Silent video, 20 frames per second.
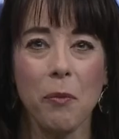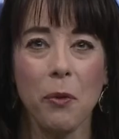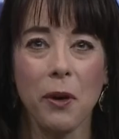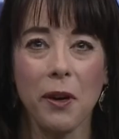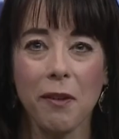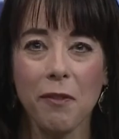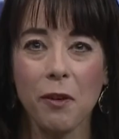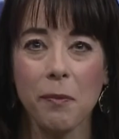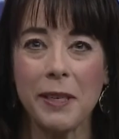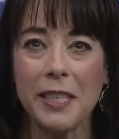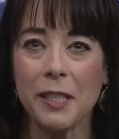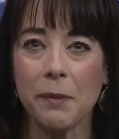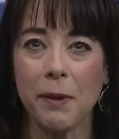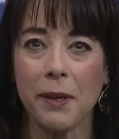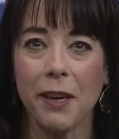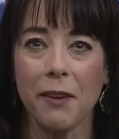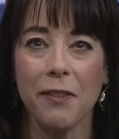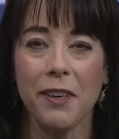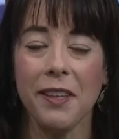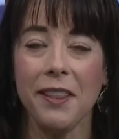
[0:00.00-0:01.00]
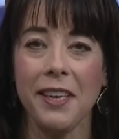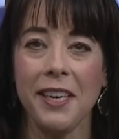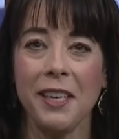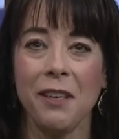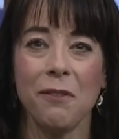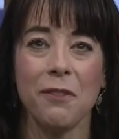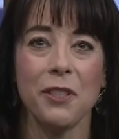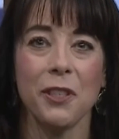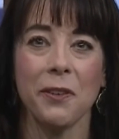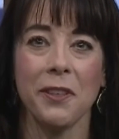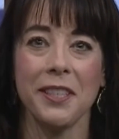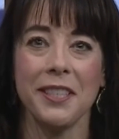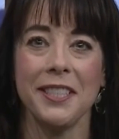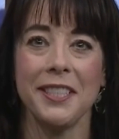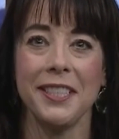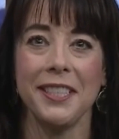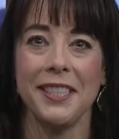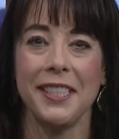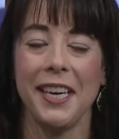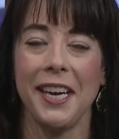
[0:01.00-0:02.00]
more information about everything you've shown us
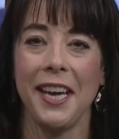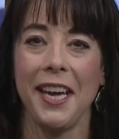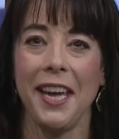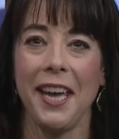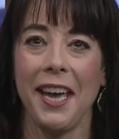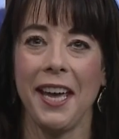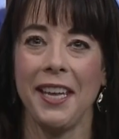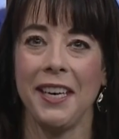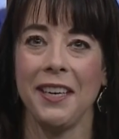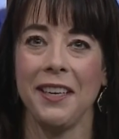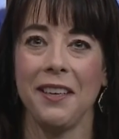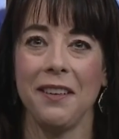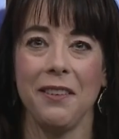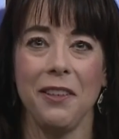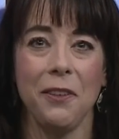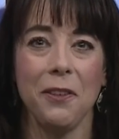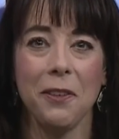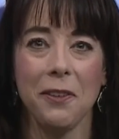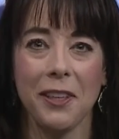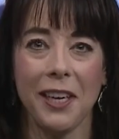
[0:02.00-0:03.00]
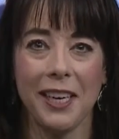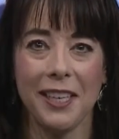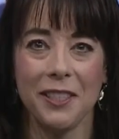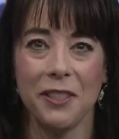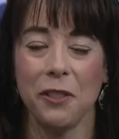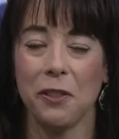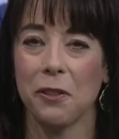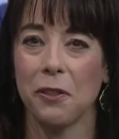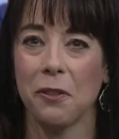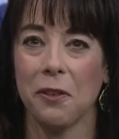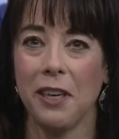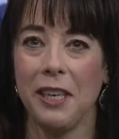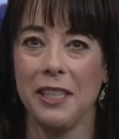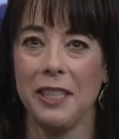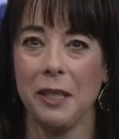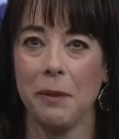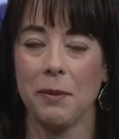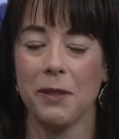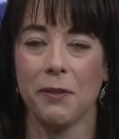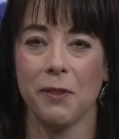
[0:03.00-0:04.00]
today and utilize your great
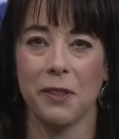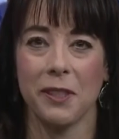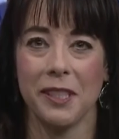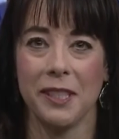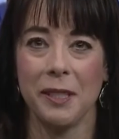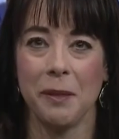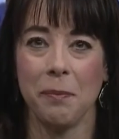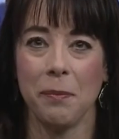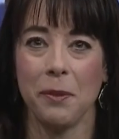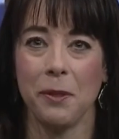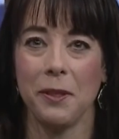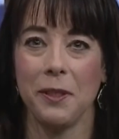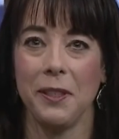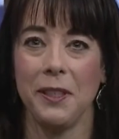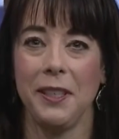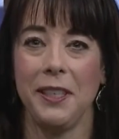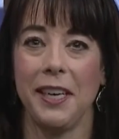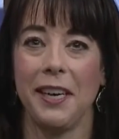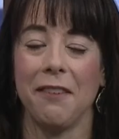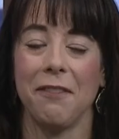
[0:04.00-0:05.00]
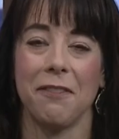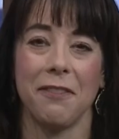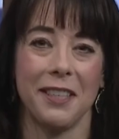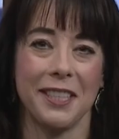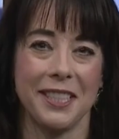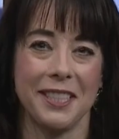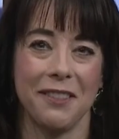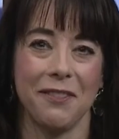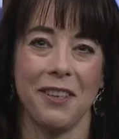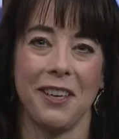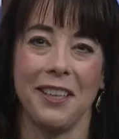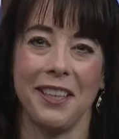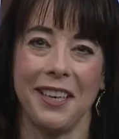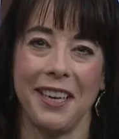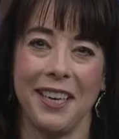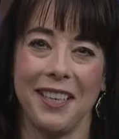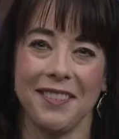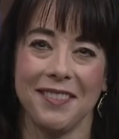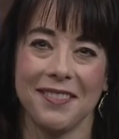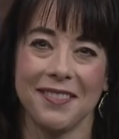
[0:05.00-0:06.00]
tips for a simple yet festive
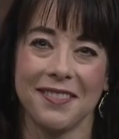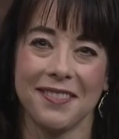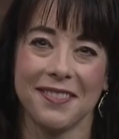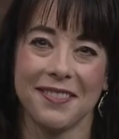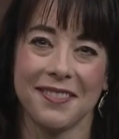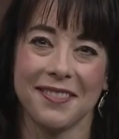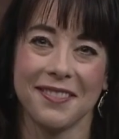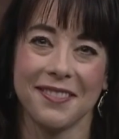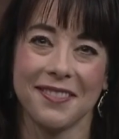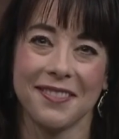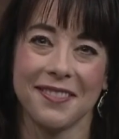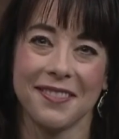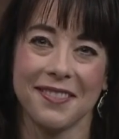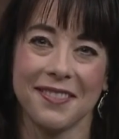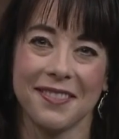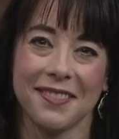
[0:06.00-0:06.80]
holiday? You can